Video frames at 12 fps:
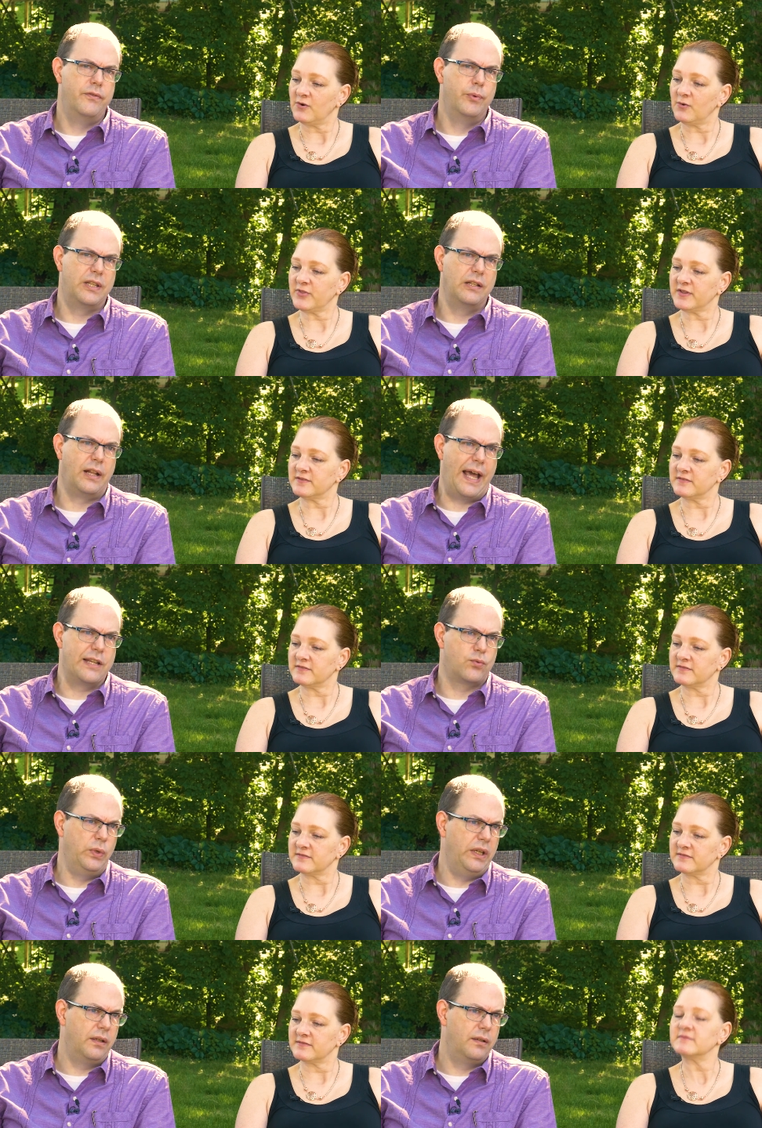Speaker 1: well, within the, last
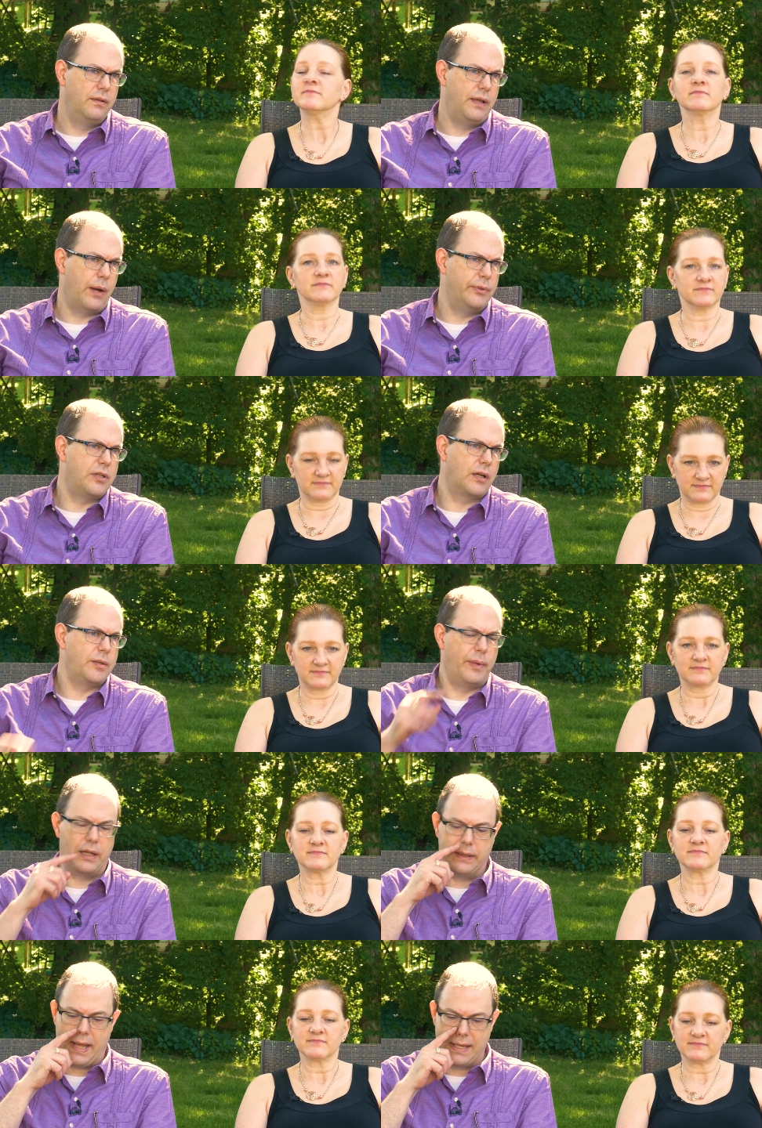week. Yeah, we talked
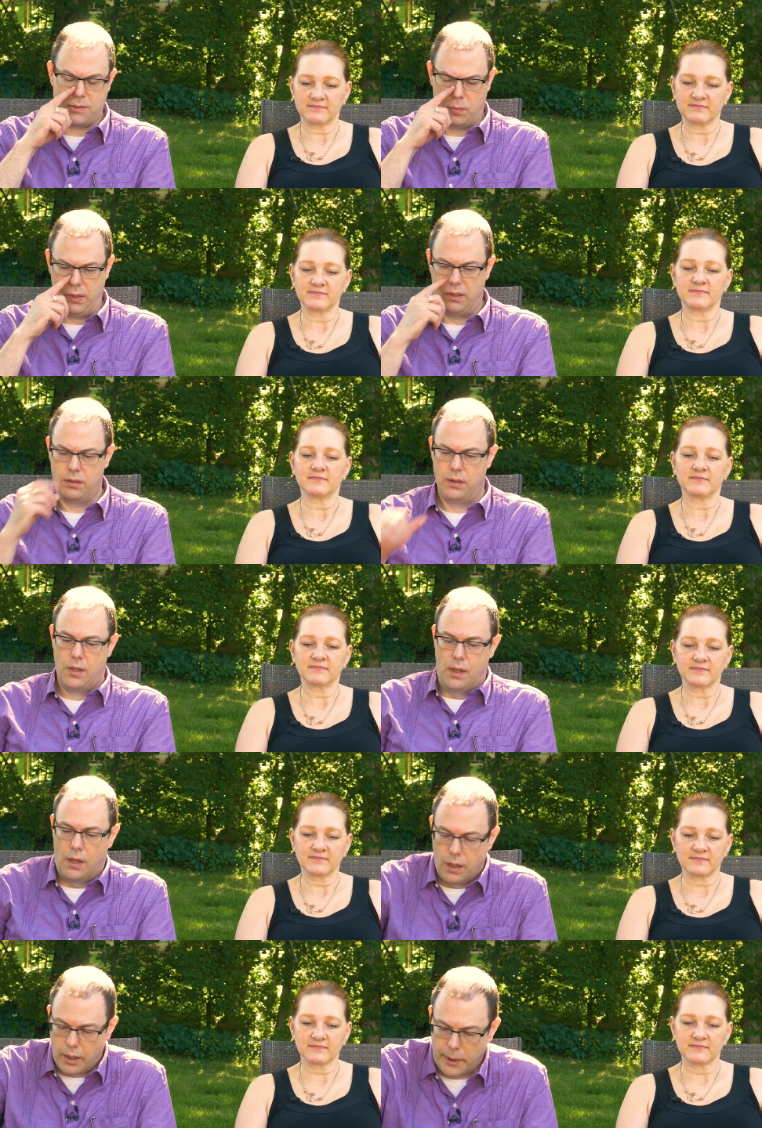about it last week.
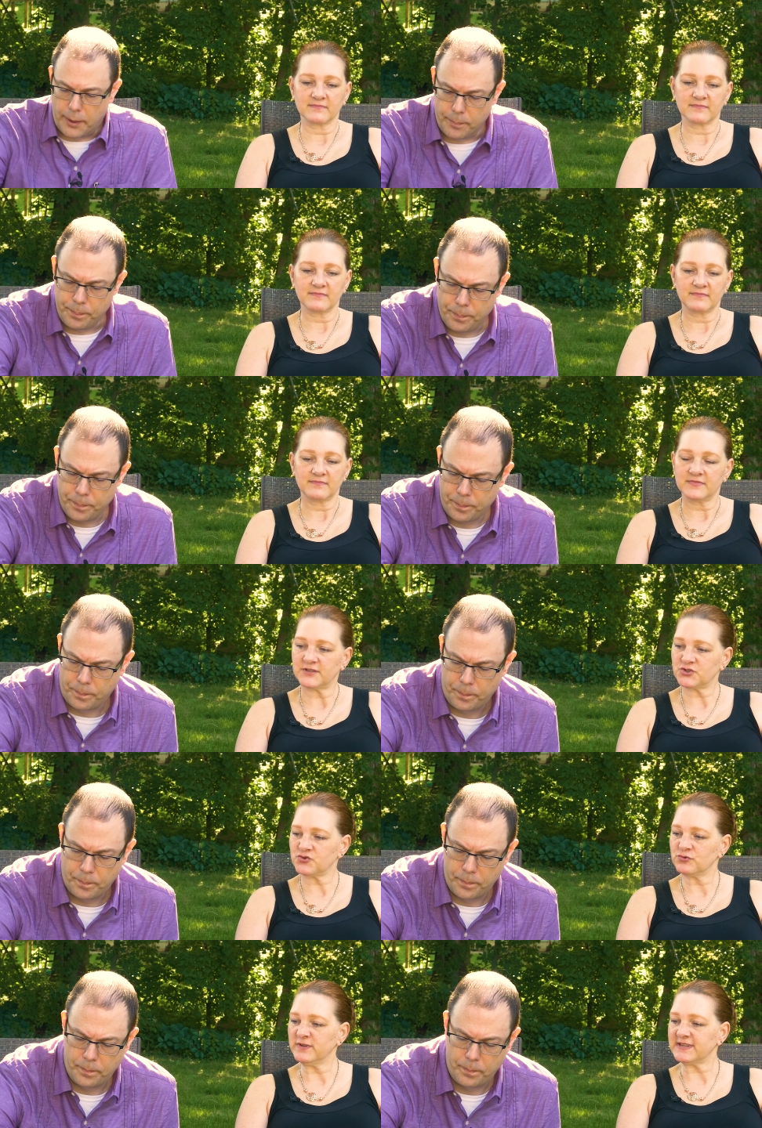Um,
Speaker 2: the
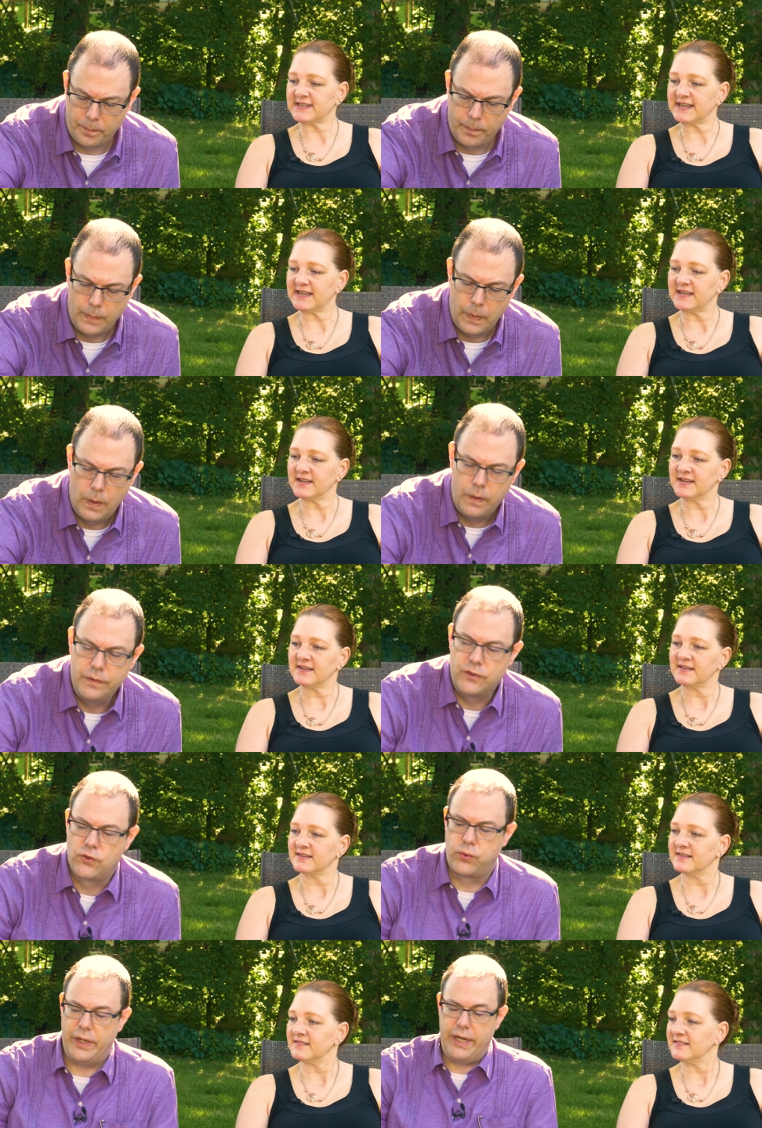Trinity.
Speaker 1: The
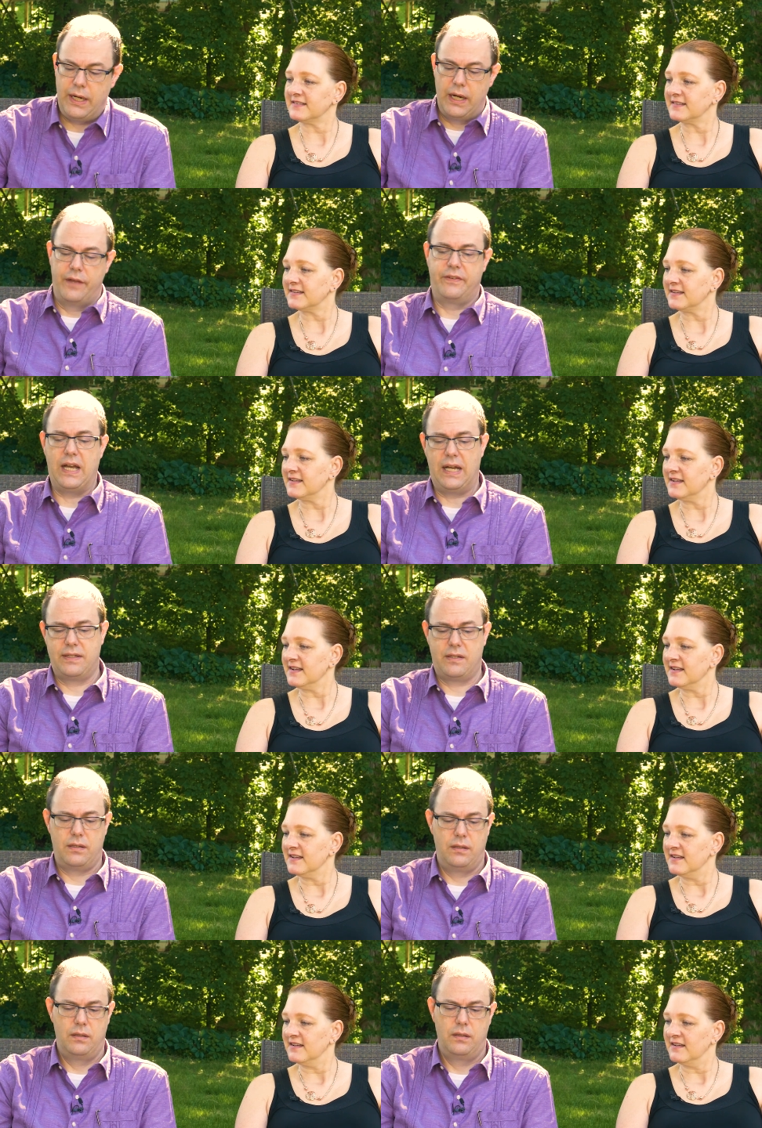Trinity, and I've
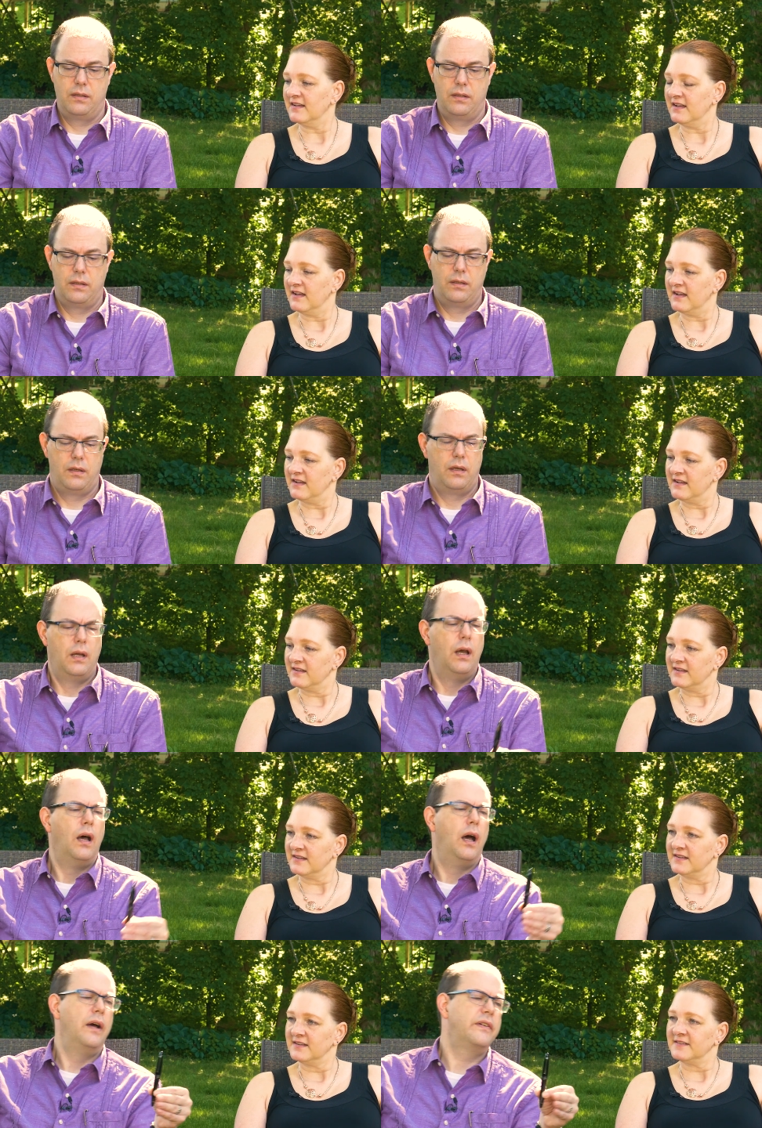got
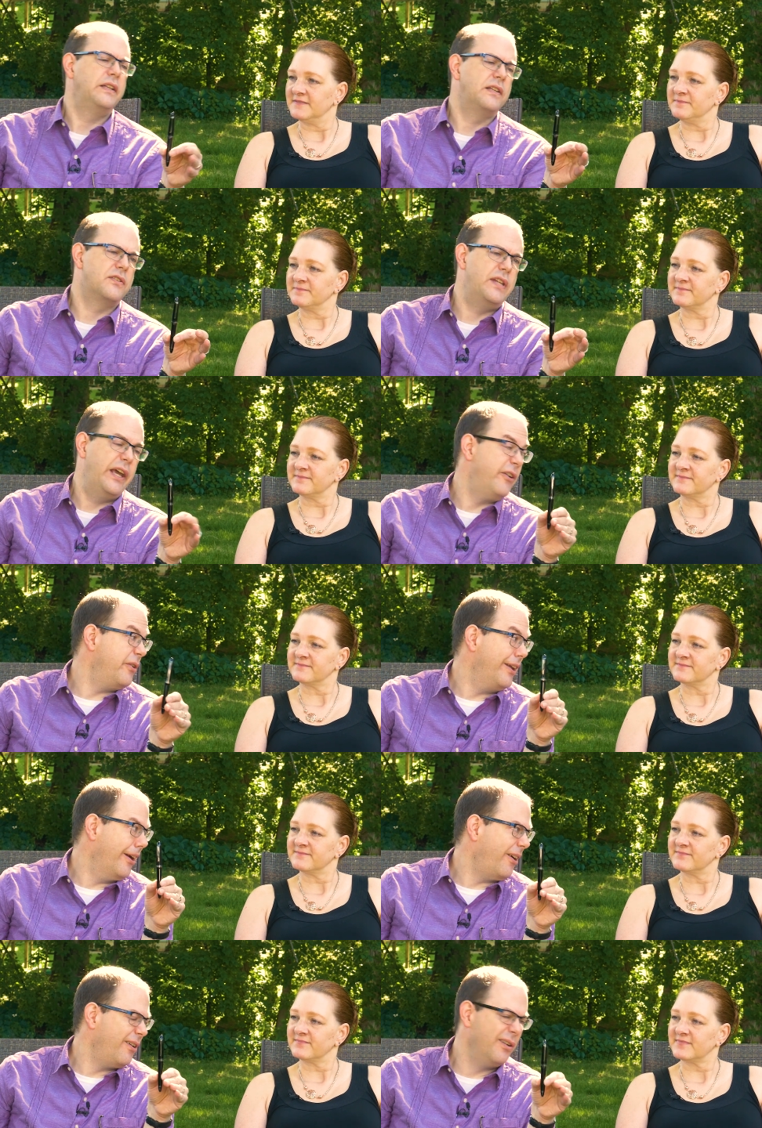I've got the standard
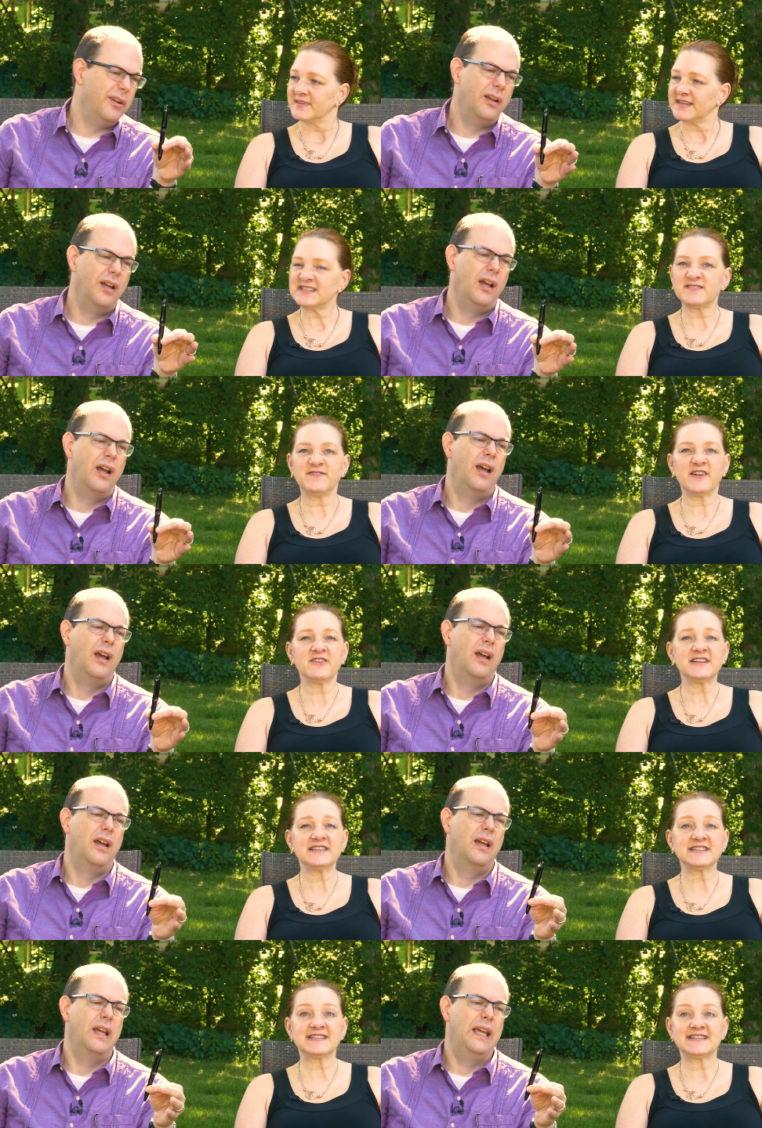here.
Speaker 2: It's very
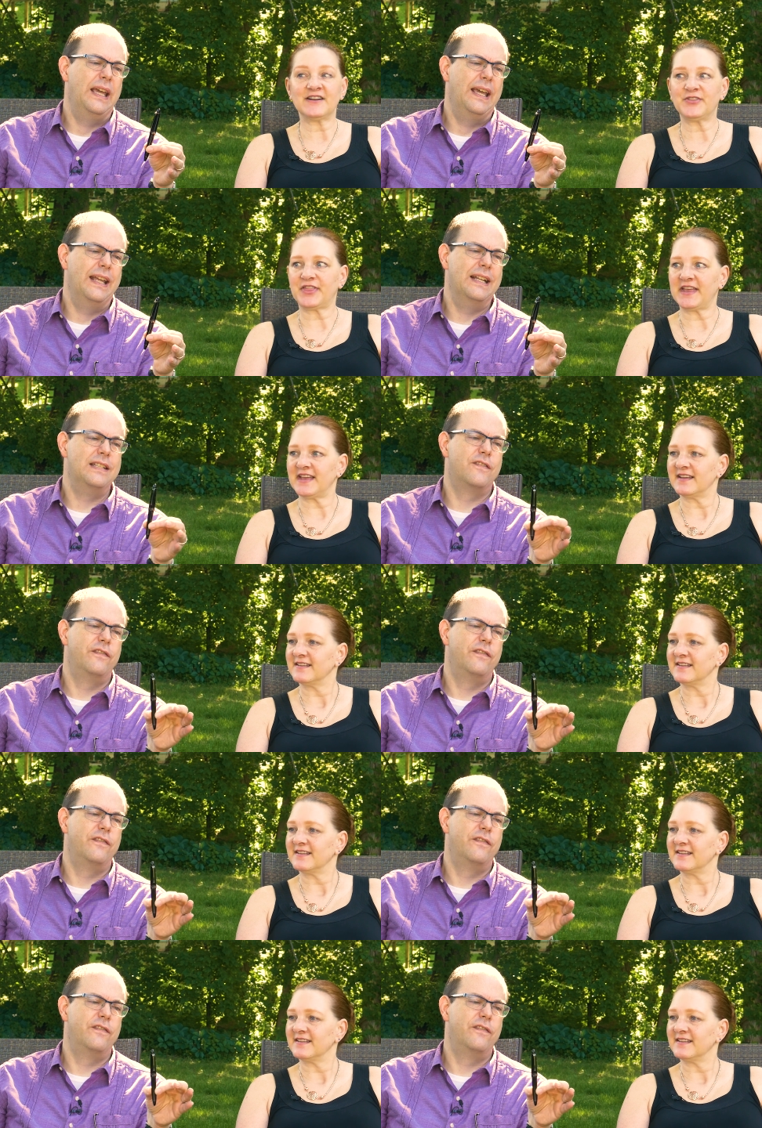stealthy. It is